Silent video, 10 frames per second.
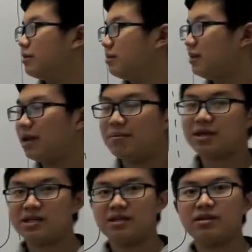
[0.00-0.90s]
That makes
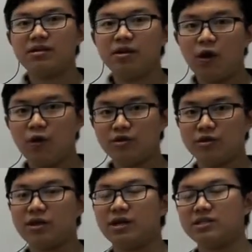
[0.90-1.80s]
it
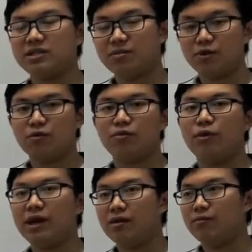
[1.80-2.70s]
horizontal asymptote
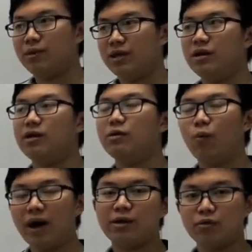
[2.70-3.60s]
will be
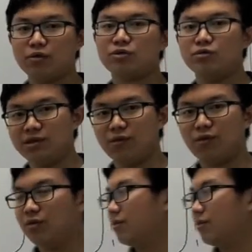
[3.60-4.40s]
y equals to 0.